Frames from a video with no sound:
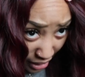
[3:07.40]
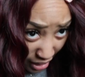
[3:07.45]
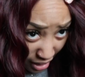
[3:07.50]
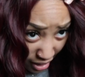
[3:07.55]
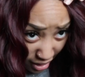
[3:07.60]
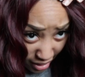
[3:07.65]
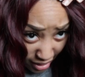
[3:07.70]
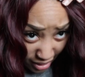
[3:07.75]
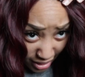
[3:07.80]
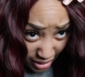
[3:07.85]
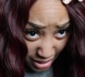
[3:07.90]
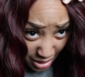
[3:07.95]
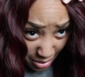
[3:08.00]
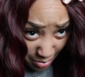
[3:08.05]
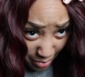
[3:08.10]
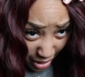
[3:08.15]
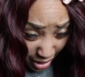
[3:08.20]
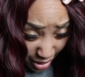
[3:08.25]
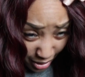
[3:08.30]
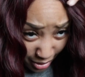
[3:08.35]
It's
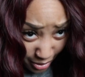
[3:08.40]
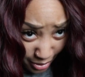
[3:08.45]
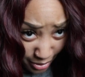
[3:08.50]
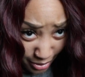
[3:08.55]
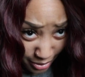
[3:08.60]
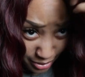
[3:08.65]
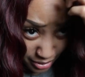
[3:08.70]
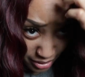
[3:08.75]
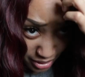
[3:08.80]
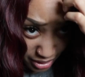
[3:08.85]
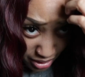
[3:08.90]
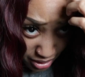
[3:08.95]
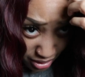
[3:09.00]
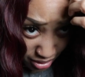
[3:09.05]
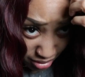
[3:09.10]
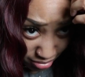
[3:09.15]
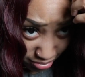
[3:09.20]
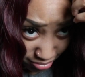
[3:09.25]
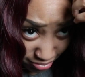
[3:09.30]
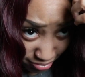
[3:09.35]
about,
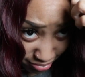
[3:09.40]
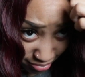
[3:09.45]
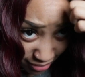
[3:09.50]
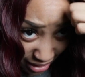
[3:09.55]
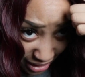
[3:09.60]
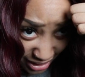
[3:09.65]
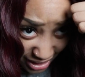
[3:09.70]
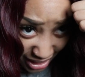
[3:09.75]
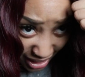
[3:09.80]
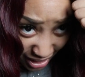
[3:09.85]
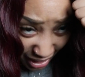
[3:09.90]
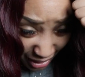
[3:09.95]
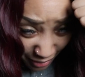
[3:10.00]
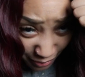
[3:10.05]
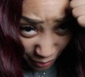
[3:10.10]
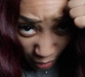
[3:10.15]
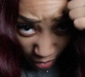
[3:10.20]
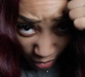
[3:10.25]
I'd say like